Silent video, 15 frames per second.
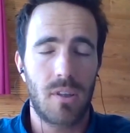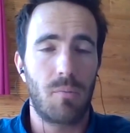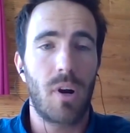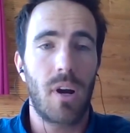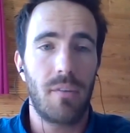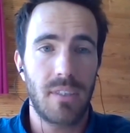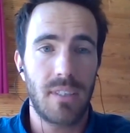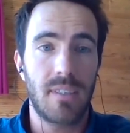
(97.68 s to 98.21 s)
the
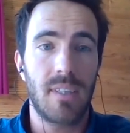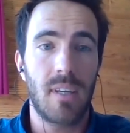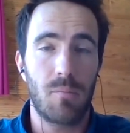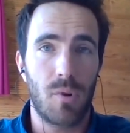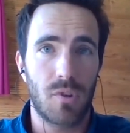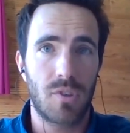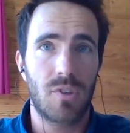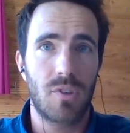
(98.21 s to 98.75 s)
privacy
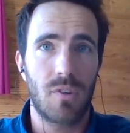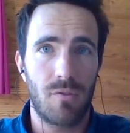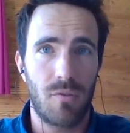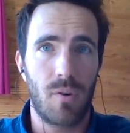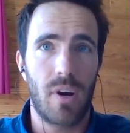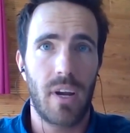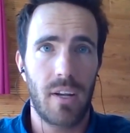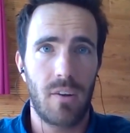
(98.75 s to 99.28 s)
sandbox
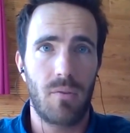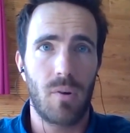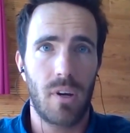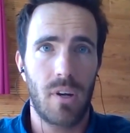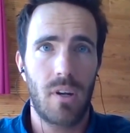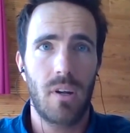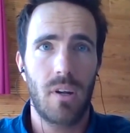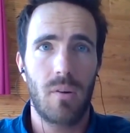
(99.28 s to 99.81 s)
for
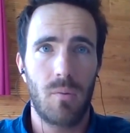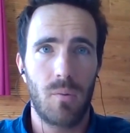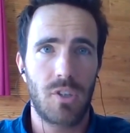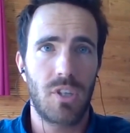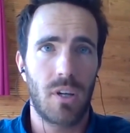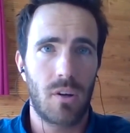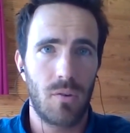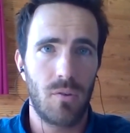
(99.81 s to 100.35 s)
Android, which
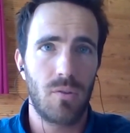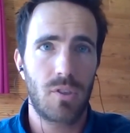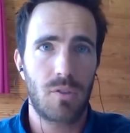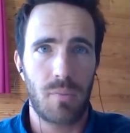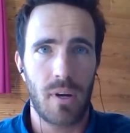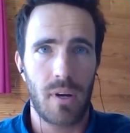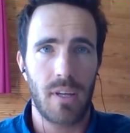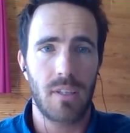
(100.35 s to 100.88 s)
includes
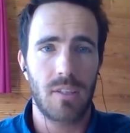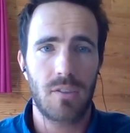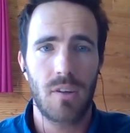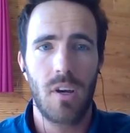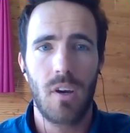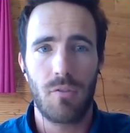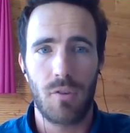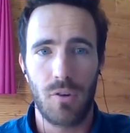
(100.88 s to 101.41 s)
plans
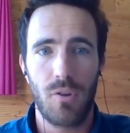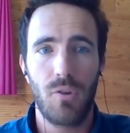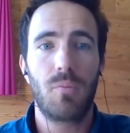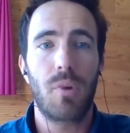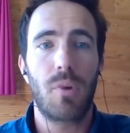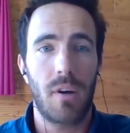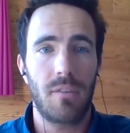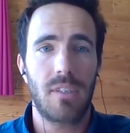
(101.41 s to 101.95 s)
for new
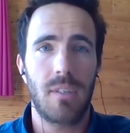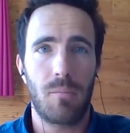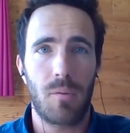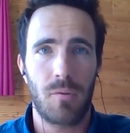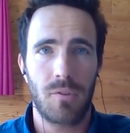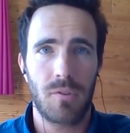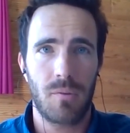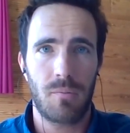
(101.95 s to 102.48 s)
privacy
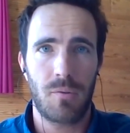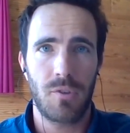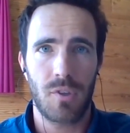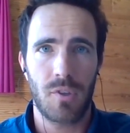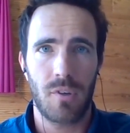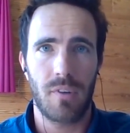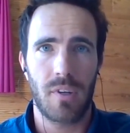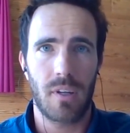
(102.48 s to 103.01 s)

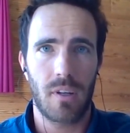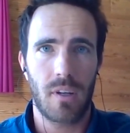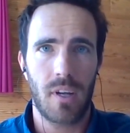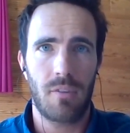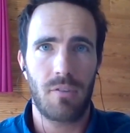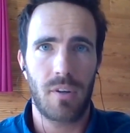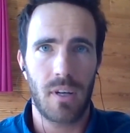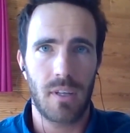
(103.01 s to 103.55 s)
preserving
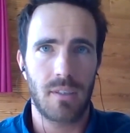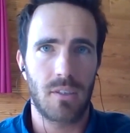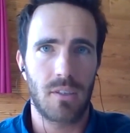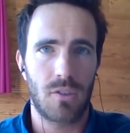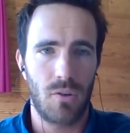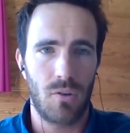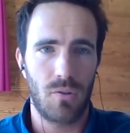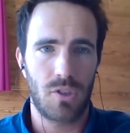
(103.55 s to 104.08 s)
advertising
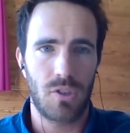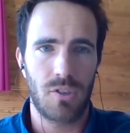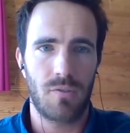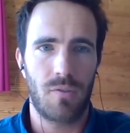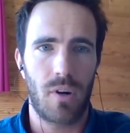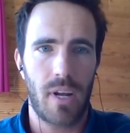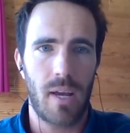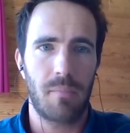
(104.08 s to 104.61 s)
solutions
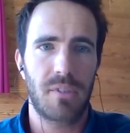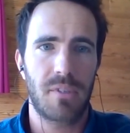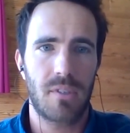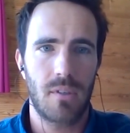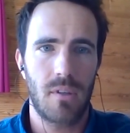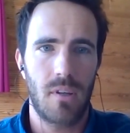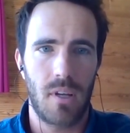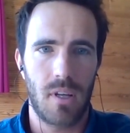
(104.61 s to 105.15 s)
for apps
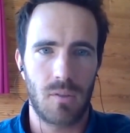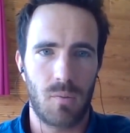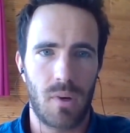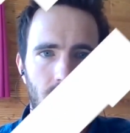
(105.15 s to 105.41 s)
as